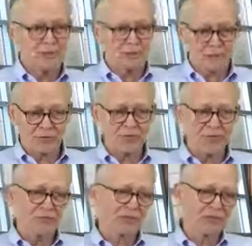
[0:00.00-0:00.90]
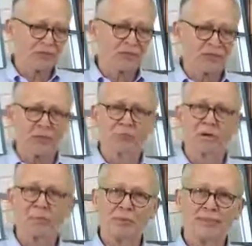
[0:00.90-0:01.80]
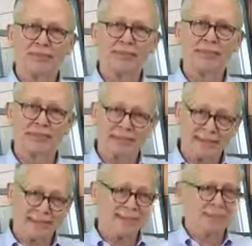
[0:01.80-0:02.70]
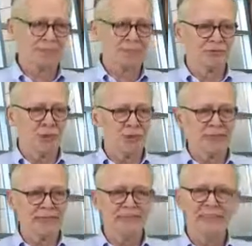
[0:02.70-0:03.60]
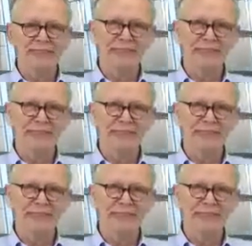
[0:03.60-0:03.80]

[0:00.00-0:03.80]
The first is on material properties and this concept of doping.